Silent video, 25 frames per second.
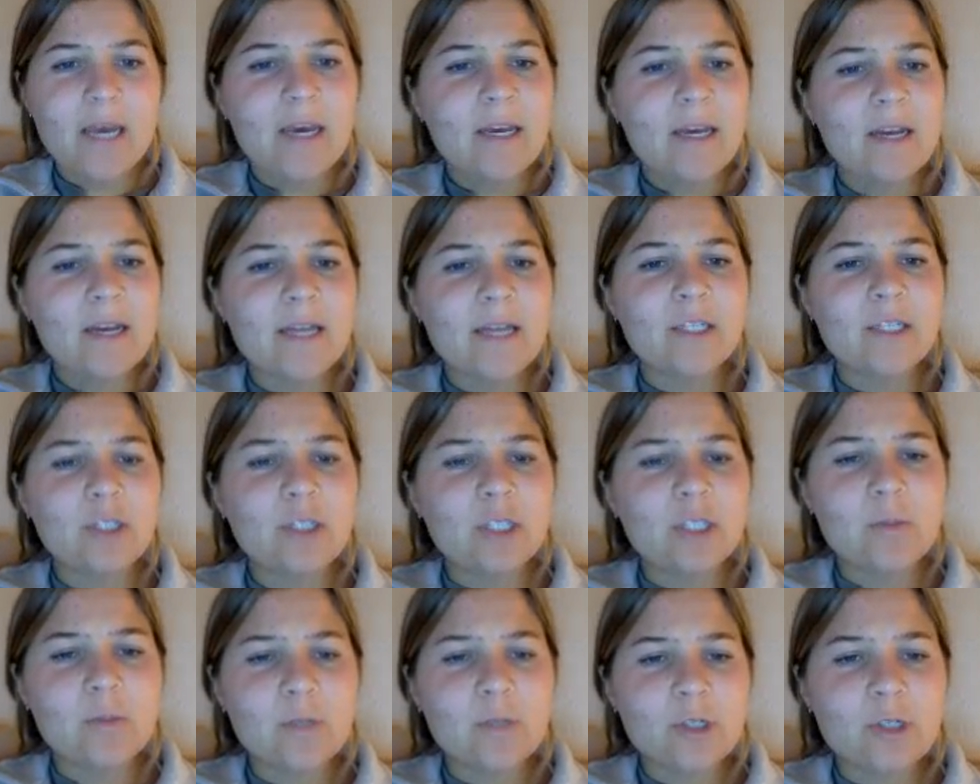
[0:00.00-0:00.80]
And I
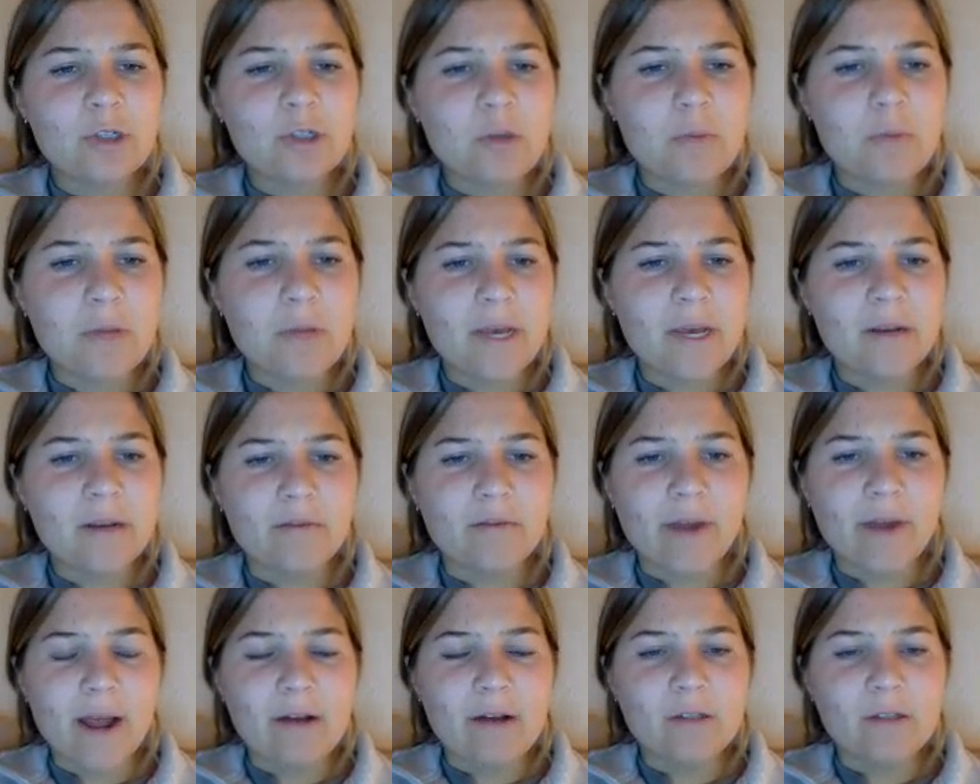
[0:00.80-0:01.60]
just want you to play
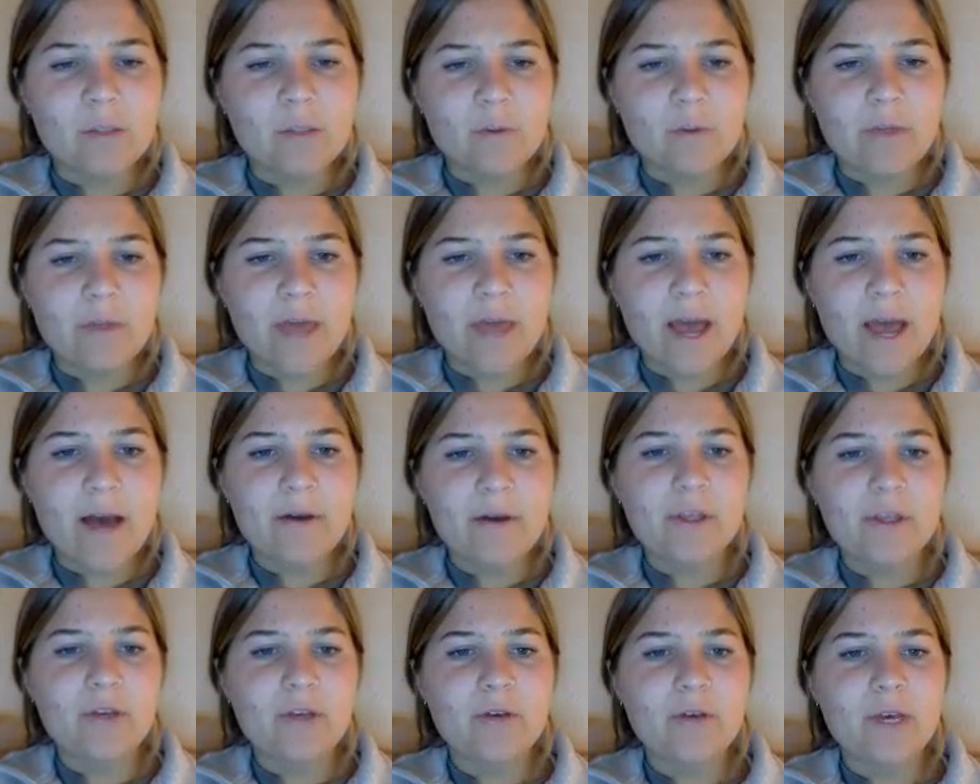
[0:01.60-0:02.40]
around with how
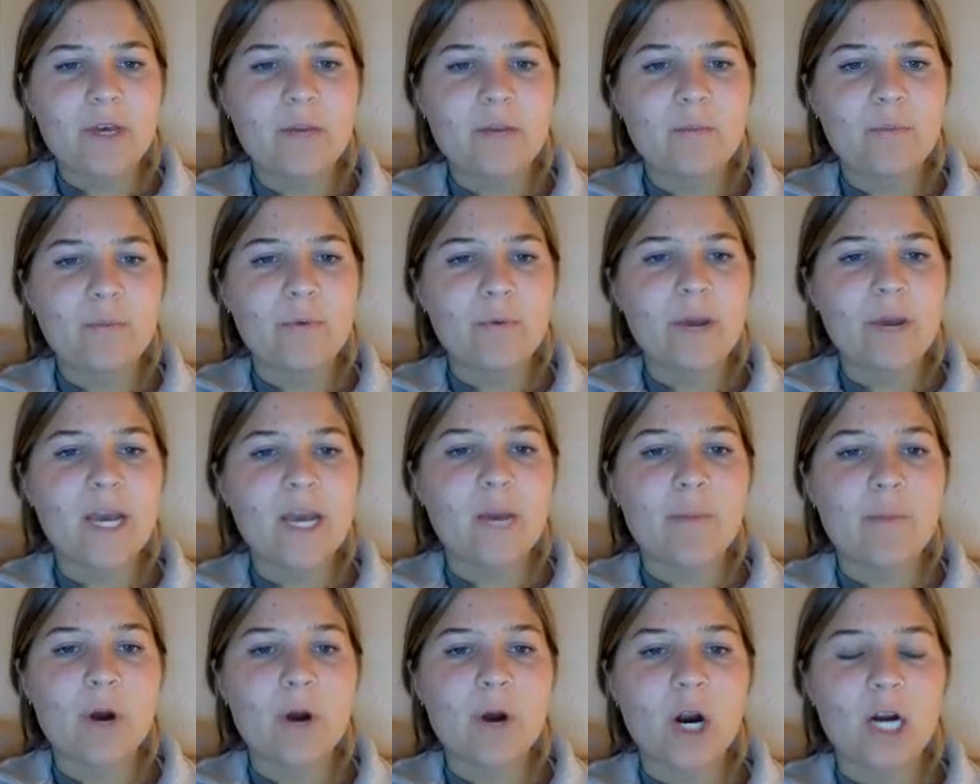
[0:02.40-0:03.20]
you can break
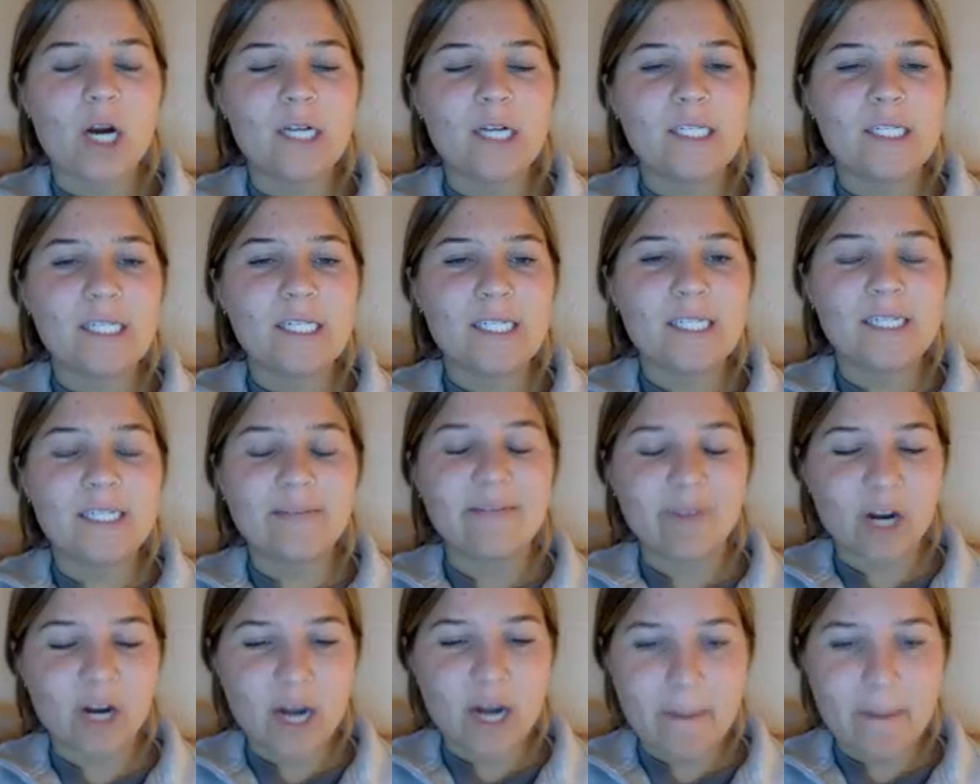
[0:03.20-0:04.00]
apart
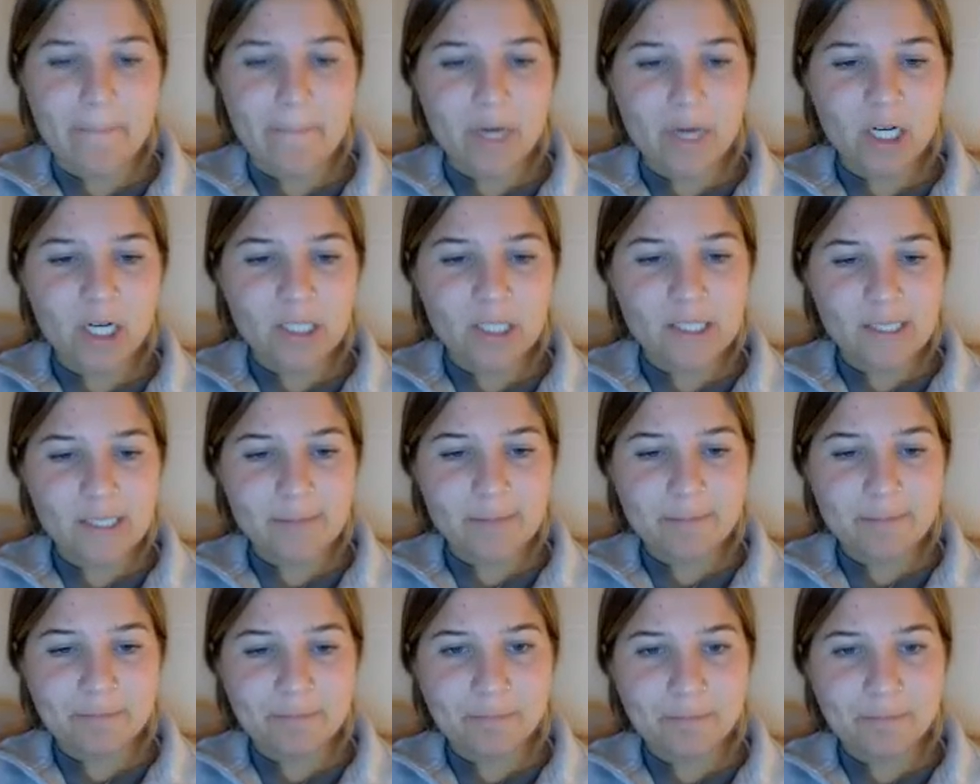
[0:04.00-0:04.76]
different numbers.